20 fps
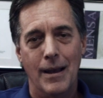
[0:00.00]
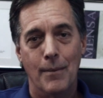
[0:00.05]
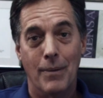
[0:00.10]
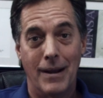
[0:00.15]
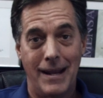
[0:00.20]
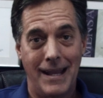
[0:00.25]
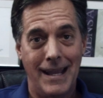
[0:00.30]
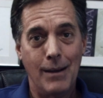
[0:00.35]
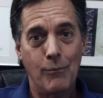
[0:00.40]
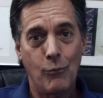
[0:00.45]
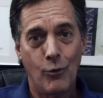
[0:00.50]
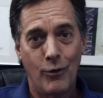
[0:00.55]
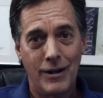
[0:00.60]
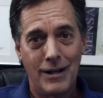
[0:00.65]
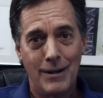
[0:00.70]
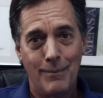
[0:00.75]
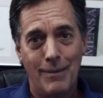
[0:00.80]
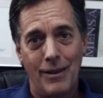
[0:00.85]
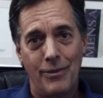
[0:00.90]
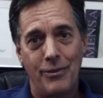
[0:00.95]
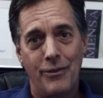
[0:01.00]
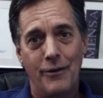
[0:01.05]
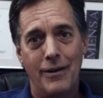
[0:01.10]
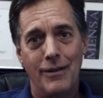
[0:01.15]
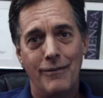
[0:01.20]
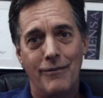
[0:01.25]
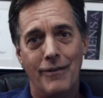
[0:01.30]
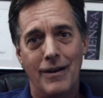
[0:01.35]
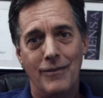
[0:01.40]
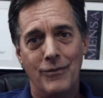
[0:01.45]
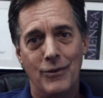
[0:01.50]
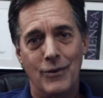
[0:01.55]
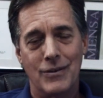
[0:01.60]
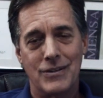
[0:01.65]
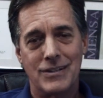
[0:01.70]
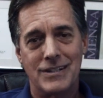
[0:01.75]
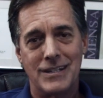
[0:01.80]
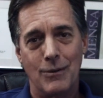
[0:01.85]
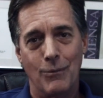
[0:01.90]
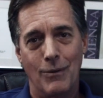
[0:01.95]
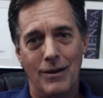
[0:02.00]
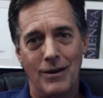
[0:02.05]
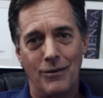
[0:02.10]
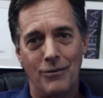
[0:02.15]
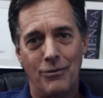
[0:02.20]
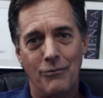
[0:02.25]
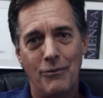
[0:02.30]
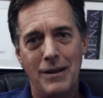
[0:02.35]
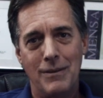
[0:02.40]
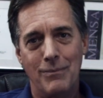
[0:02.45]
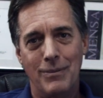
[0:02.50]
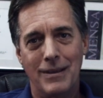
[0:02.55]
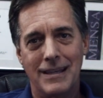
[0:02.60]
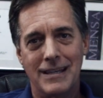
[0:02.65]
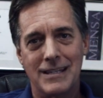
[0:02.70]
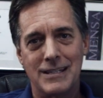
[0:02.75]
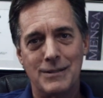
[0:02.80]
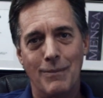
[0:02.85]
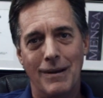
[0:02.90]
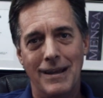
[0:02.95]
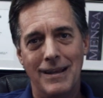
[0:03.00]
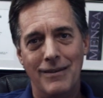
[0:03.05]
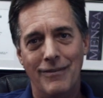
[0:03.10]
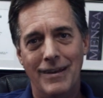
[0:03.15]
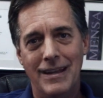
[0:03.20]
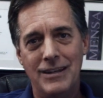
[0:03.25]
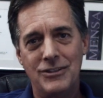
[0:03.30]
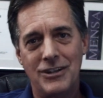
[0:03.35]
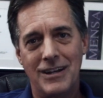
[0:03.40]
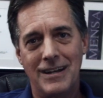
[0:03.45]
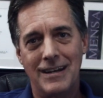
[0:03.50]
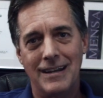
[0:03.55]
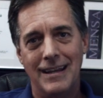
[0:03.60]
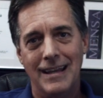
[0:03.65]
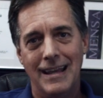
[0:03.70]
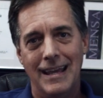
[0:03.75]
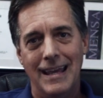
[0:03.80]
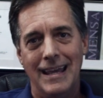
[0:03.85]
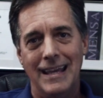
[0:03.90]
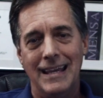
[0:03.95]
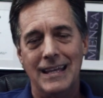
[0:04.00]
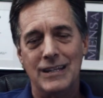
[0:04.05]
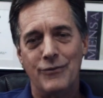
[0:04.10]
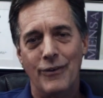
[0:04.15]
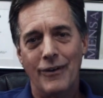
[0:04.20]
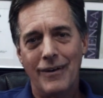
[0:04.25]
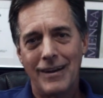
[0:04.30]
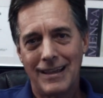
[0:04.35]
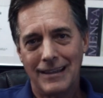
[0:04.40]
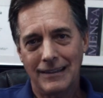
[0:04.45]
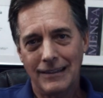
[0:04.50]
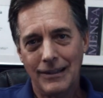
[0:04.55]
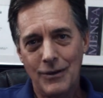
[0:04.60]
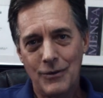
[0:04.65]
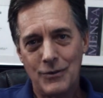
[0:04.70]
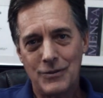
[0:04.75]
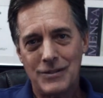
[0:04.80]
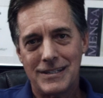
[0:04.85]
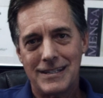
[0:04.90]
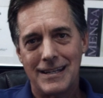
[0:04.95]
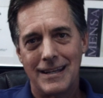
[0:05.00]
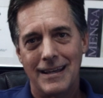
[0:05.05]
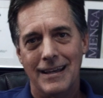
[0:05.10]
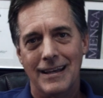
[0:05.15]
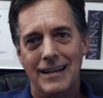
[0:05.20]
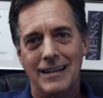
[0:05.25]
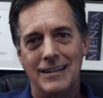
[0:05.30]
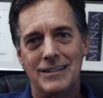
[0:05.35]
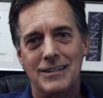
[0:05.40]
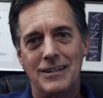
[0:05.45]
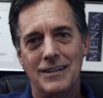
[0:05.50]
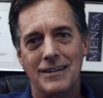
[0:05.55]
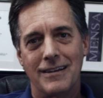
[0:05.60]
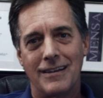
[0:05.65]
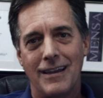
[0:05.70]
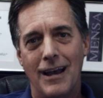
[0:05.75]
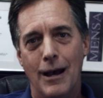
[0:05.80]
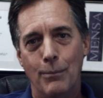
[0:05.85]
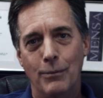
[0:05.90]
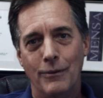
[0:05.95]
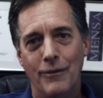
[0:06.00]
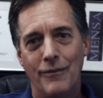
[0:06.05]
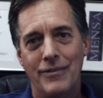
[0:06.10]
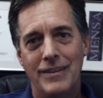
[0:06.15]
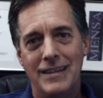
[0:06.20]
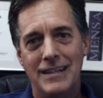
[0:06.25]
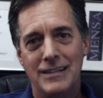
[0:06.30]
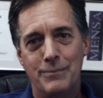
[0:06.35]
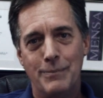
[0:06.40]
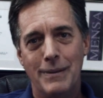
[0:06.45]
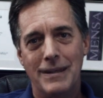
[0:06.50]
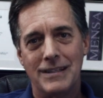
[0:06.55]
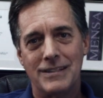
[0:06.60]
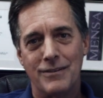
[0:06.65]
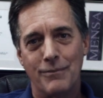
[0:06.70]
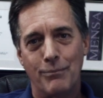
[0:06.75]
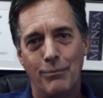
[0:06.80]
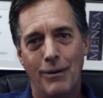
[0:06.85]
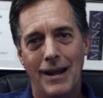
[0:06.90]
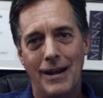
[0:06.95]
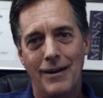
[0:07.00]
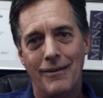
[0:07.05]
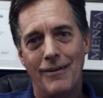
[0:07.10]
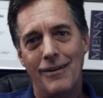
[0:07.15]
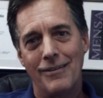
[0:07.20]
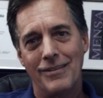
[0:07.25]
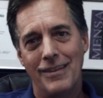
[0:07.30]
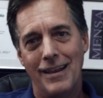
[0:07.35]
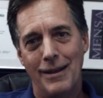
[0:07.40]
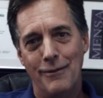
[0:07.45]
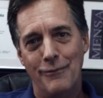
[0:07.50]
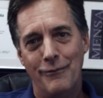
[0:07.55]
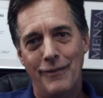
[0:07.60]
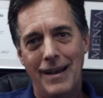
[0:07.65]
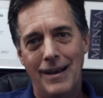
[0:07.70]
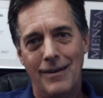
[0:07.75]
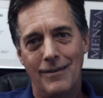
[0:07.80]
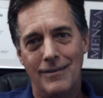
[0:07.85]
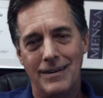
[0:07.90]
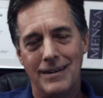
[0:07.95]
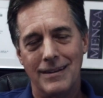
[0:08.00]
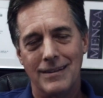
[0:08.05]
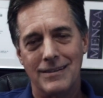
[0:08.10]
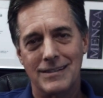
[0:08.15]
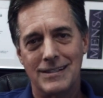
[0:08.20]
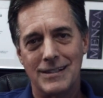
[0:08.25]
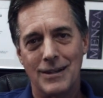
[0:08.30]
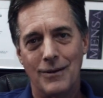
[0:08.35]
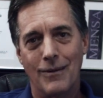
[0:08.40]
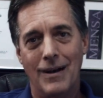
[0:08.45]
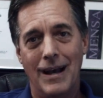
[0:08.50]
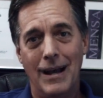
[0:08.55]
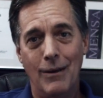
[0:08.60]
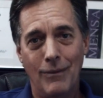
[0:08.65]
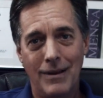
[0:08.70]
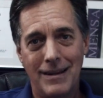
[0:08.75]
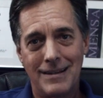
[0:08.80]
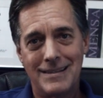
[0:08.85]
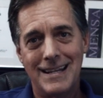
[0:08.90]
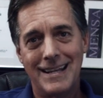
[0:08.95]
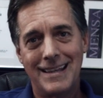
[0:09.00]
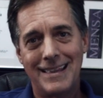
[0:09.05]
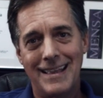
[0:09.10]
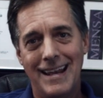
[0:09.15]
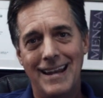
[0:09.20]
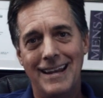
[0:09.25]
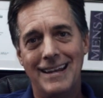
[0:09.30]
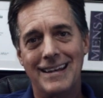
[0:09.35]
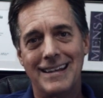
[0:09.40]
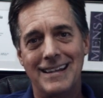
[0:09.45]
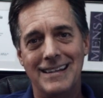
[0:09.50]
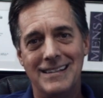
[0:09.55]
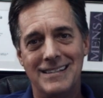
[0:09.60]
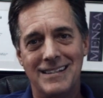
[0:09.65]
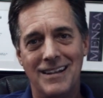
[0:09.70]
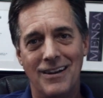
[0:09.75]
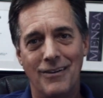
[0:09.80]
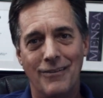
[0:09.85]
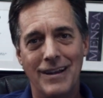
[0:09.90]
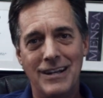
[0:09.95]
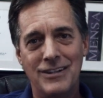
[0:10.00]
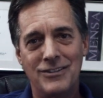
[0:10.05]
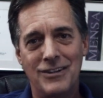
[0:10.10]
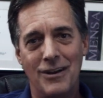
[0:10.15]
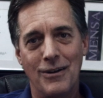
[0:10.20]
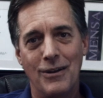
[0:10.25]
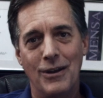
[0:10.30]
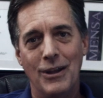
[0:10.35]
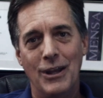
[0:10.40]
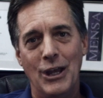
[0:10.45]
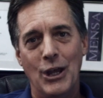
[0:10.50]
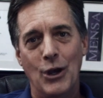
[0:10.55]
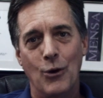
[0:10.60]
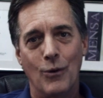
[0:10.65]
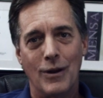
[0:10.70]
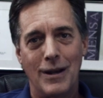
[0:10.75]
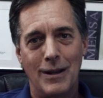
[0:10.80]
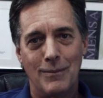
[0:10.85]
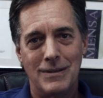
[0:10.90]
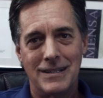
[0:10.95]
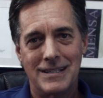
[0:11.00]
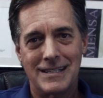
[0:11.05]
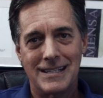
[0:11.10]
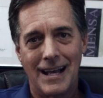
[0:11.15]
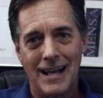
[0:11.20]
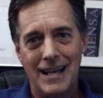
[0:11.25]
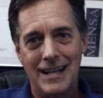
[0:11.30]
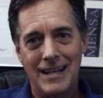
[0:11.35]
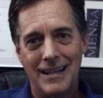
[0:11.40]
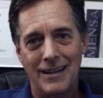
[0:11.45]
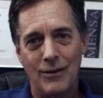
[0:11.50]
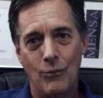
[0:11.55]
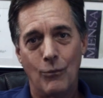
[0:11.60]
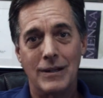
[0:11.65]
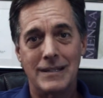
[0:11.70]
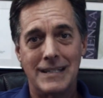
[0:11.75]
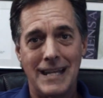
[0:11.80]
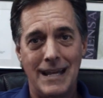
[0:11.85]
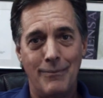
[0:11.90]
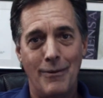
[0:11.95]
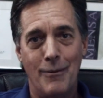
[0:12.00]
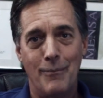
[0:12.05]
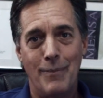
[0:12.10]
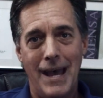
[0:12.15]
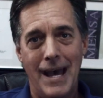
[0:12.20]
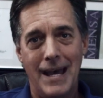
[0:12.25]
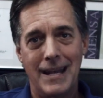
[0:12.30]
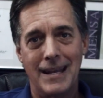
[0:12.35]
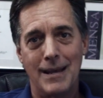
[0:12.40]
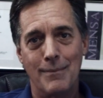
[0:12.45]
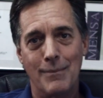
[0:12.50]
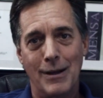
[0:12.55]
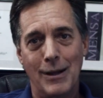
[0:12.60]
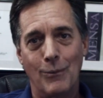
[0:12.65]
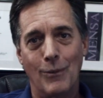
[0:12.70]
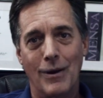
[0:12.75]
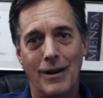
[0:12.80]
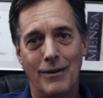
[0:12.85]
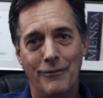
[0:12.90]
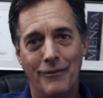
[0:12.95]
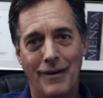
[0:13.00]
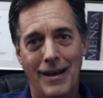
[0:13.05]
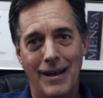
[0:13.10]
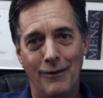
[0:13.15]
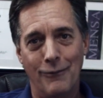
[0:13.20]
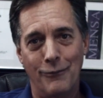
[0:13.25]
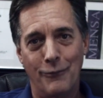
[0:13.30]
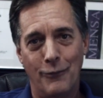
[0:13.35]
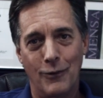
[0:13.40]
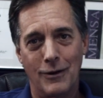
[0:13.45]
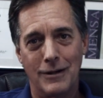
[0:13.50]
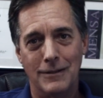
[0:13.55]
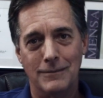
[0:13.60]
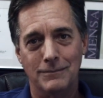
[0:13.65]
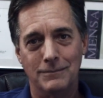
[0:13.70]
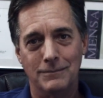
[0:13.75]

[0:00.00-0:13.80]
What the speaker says: But I am worried about 35 U.S.C. 103 because my invention is very close to a couple of these bits of prior art that I found. So I want to take that into consideration when I'm deciding what type of patent I might want to file for.